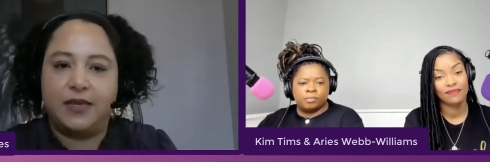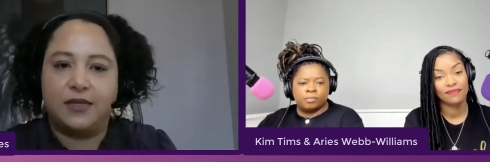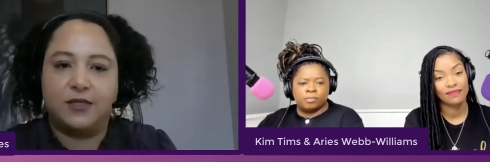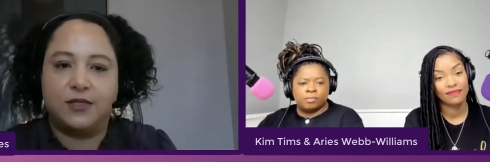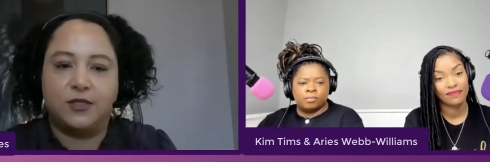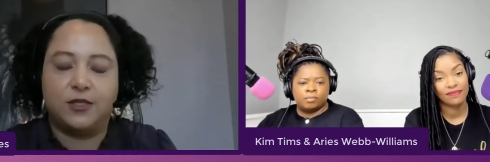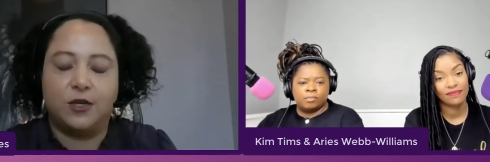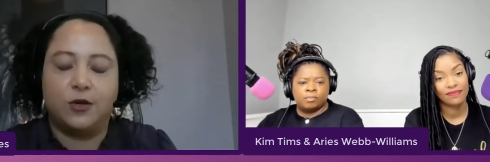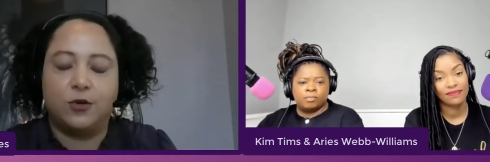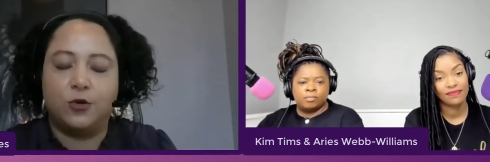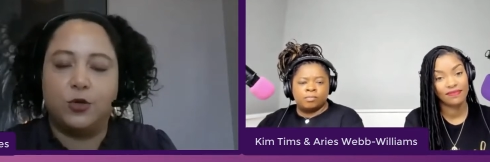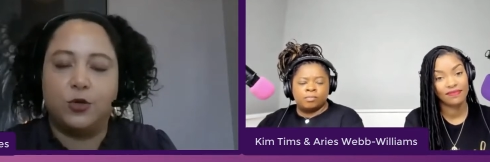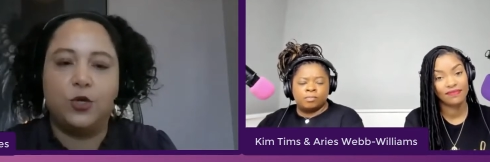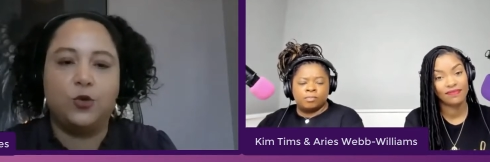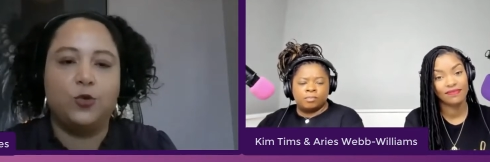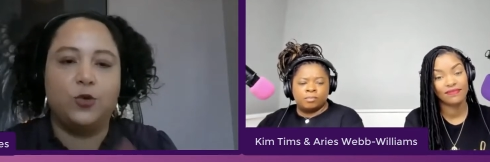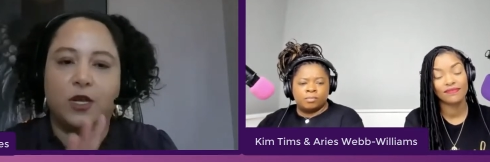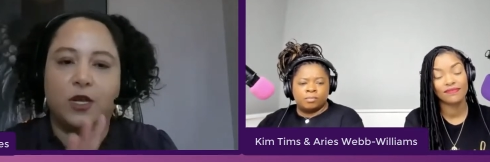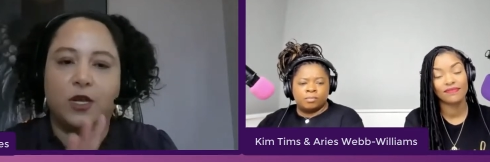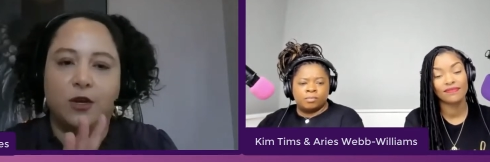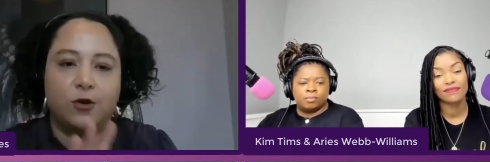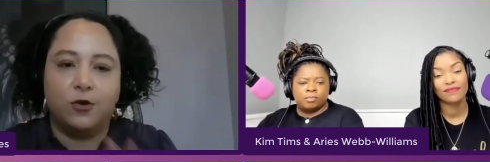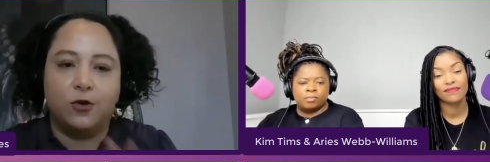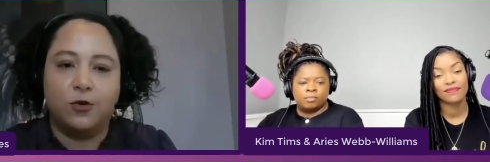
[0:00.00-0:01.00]
Speaker 1: So, you
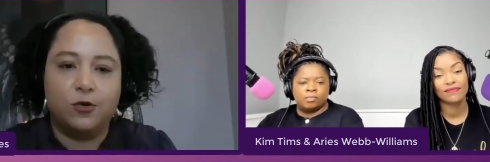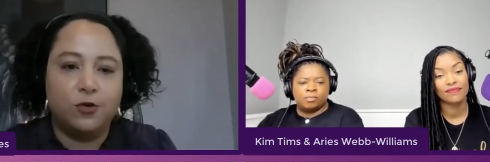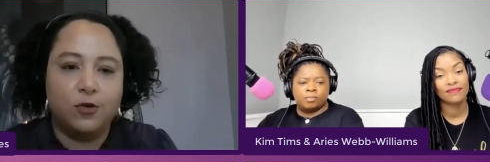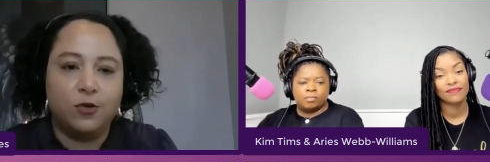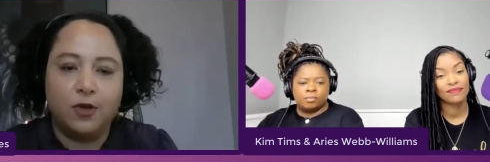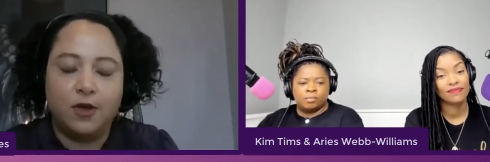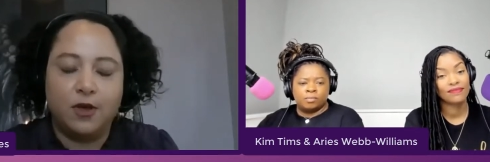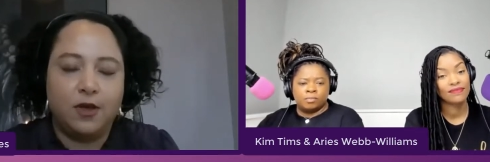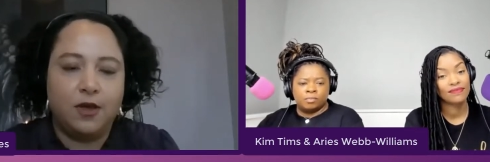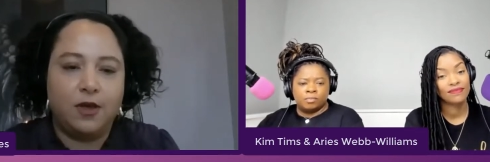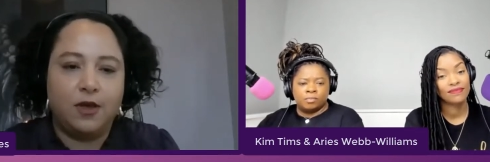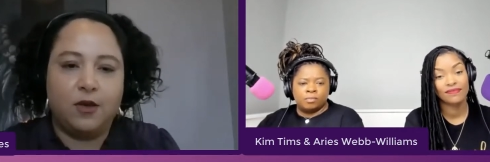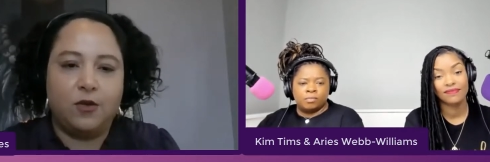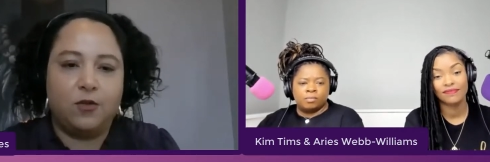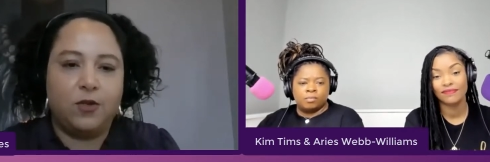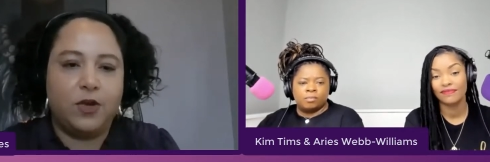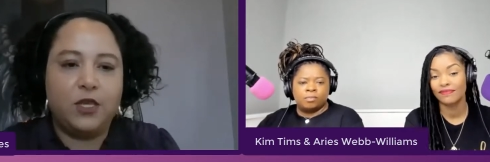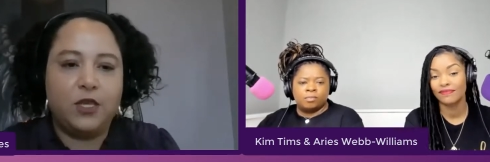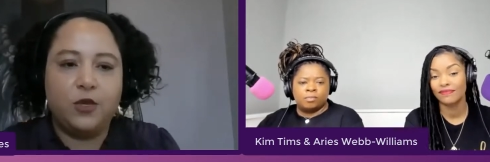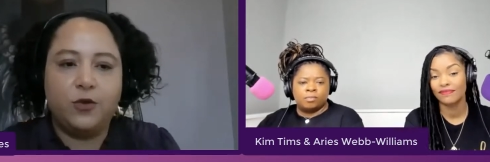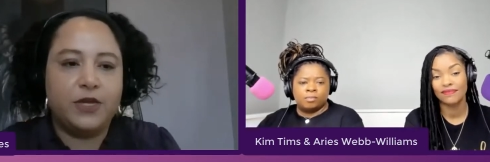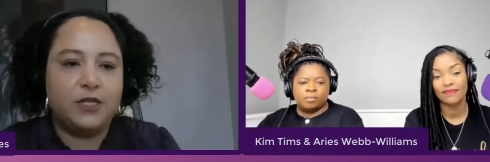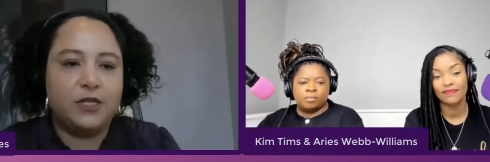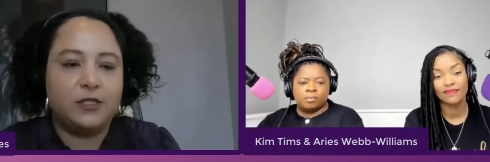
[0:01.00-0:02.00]
know, when
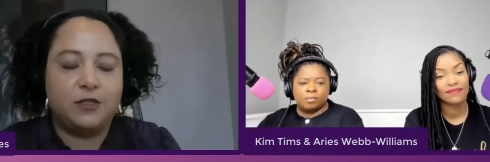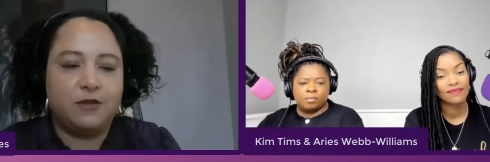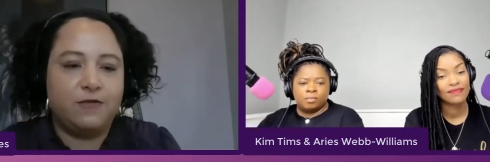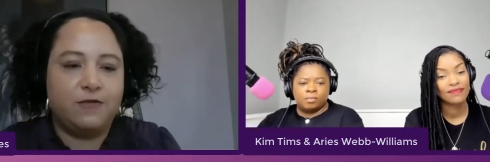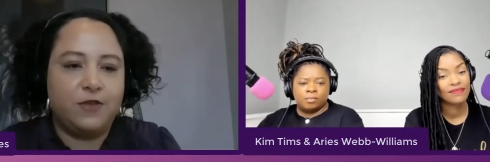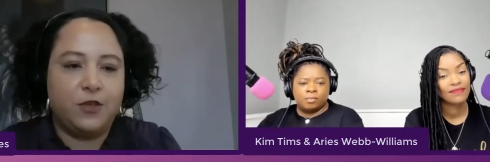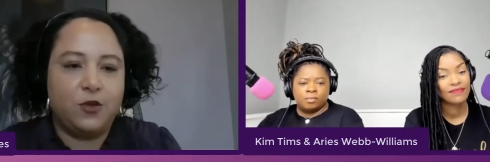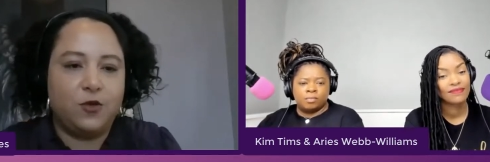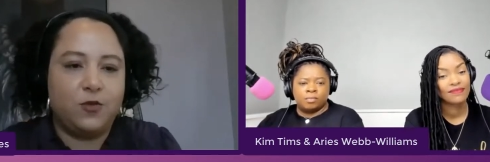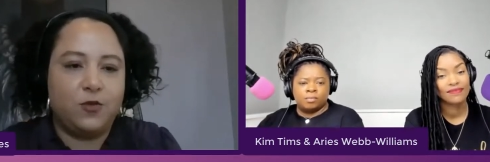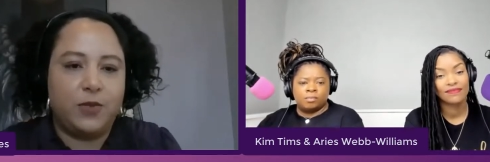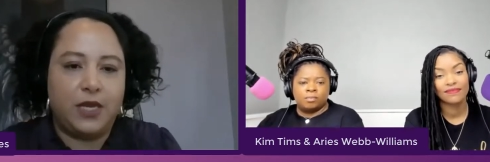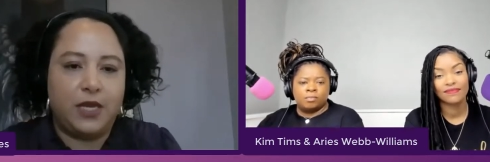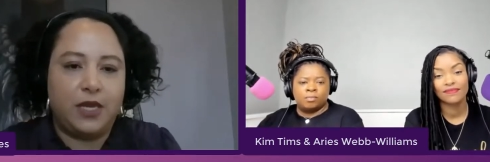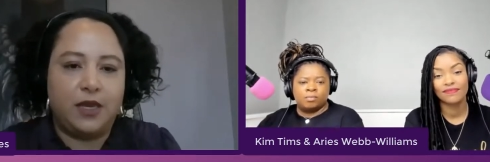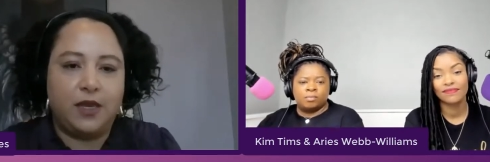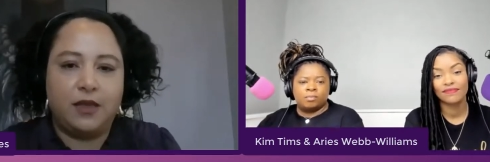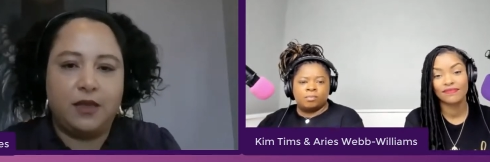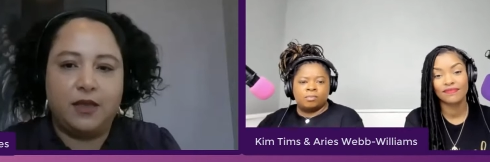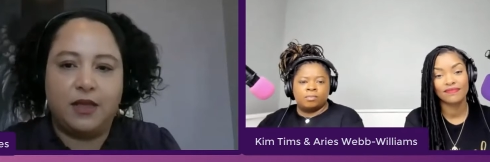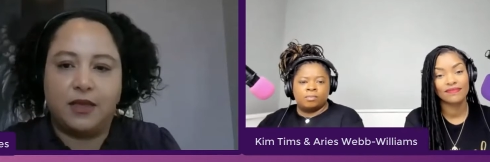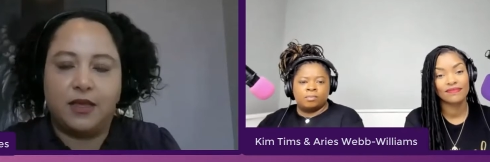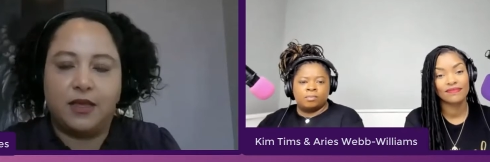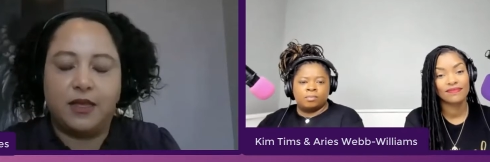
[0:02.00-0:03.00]
you interview me,
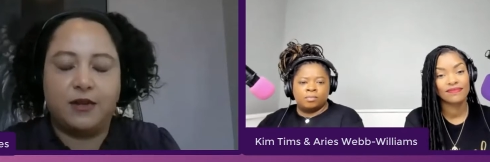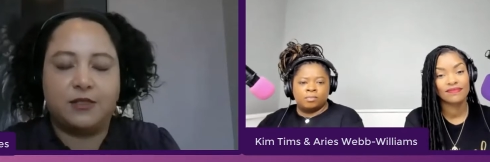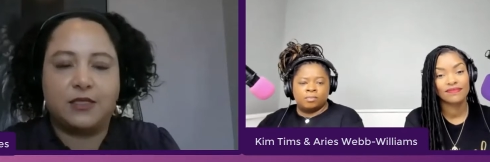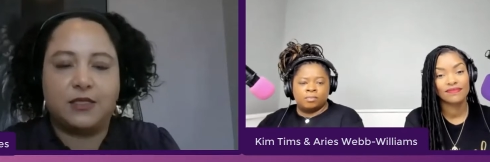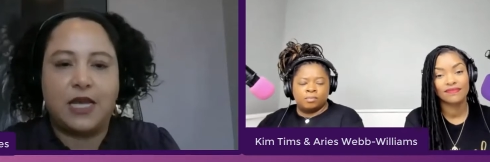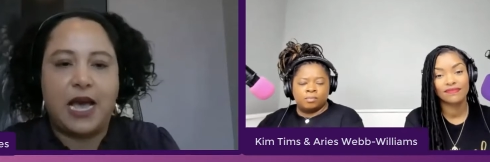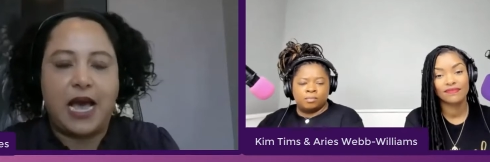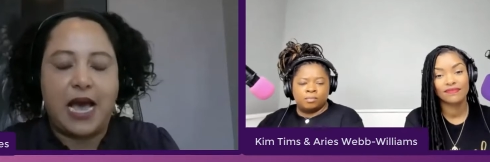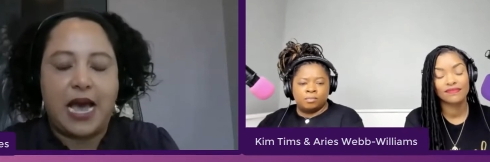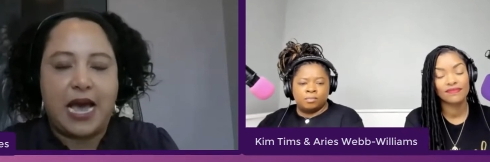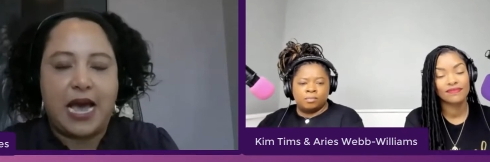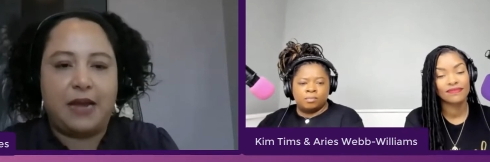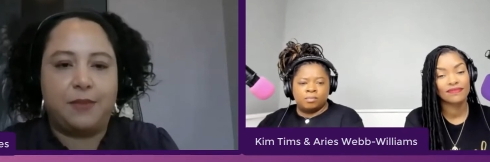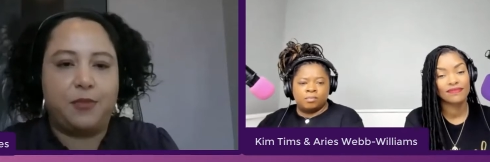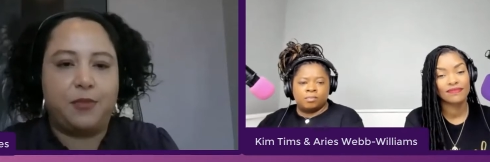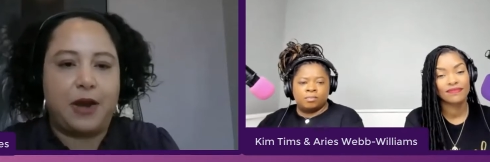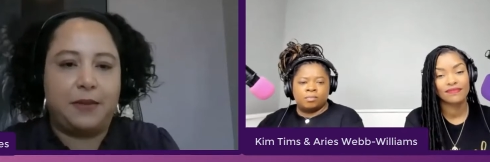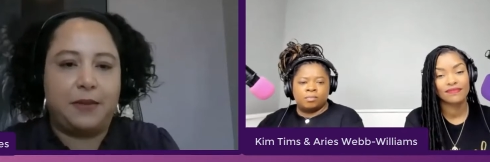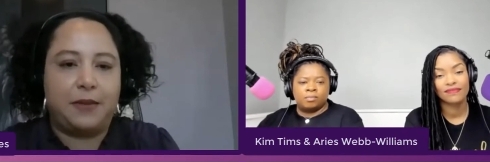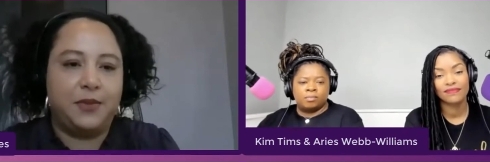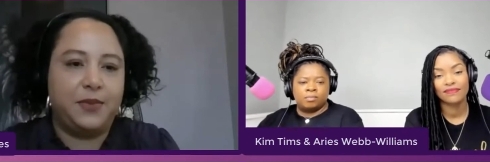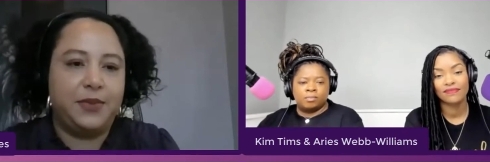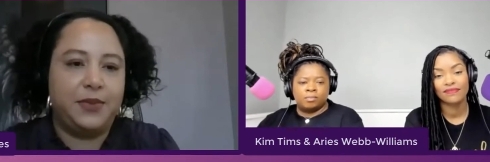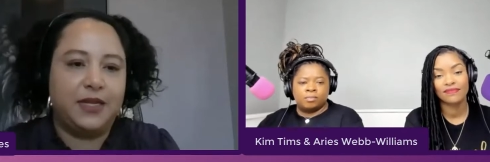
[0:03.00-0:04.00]
that there's a high
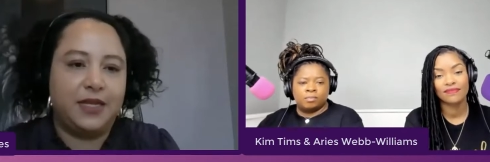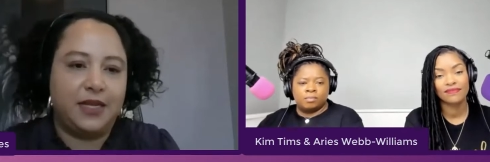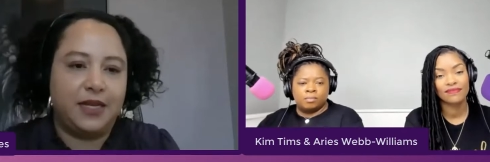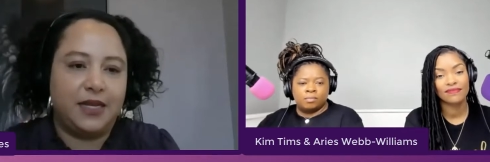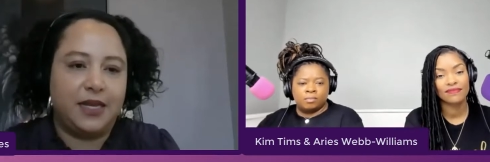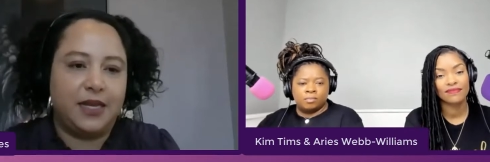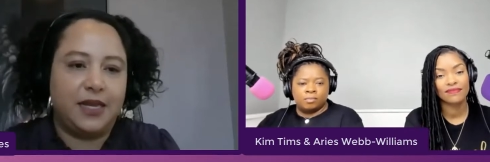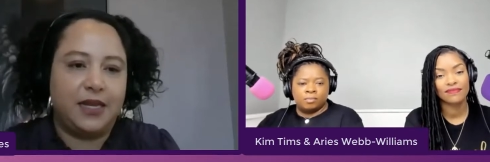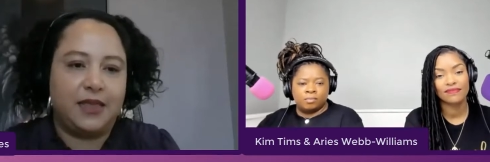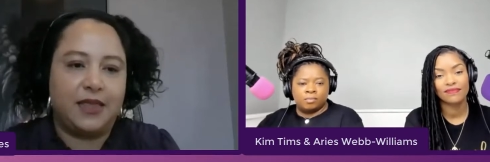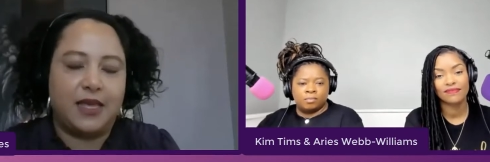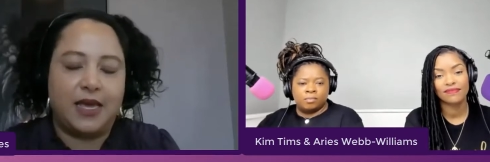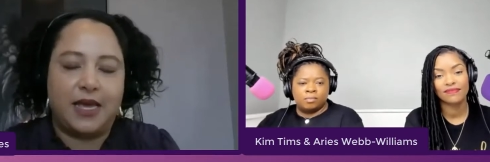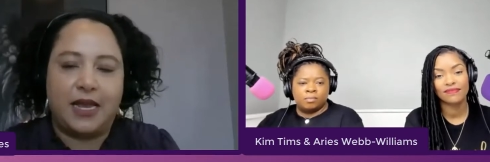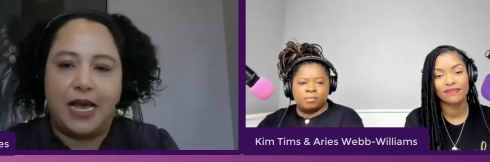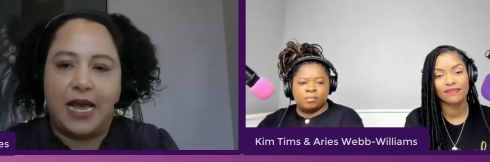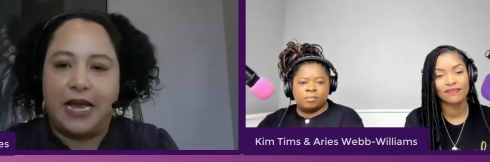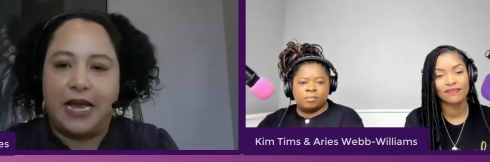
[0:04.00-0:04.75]
probability that I